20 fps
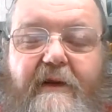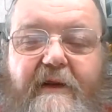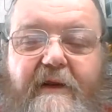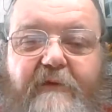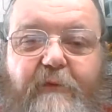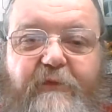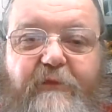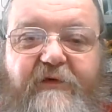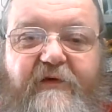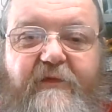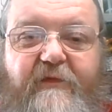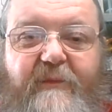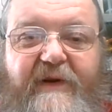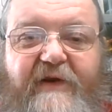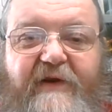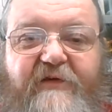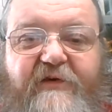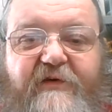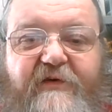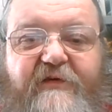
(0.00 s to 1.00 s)
EvilGinger
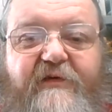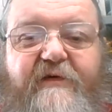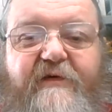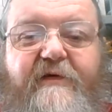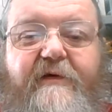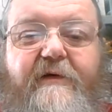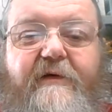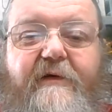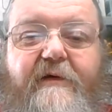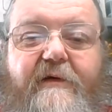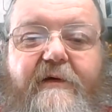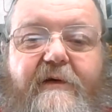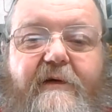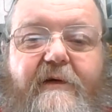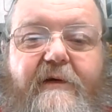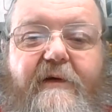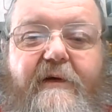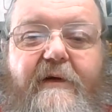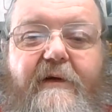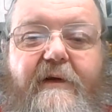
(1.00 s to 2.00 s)
Miniatures
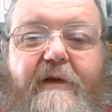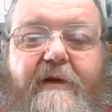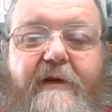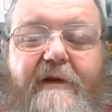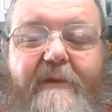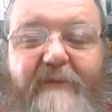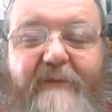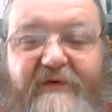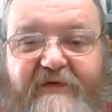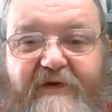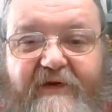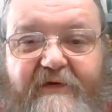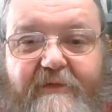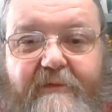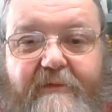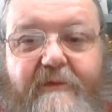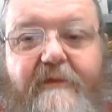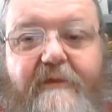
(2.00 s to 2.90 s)
Limited,